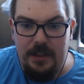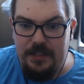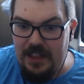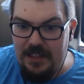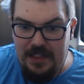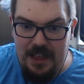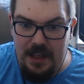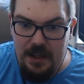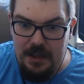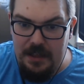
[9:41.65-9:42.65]
think
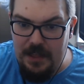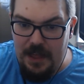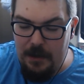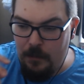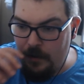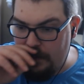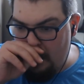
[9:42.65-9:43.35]
they were the